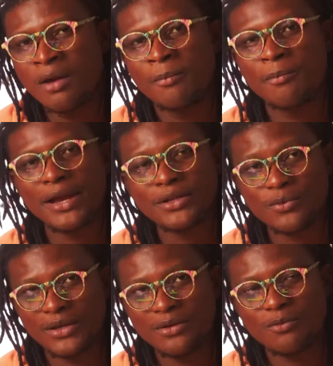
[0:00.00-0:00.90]
By the
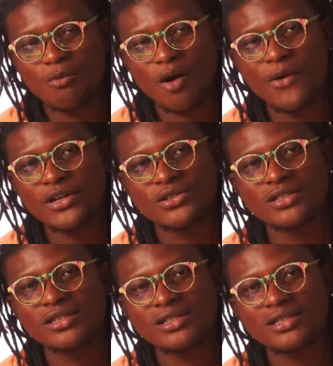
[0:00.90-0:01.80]
way, while we were
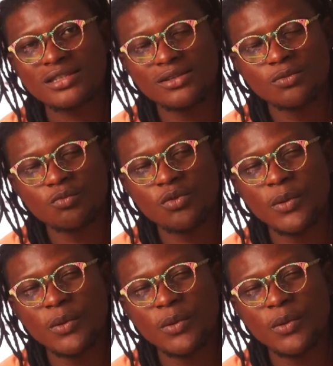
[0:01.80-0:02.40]
shooting this scene, we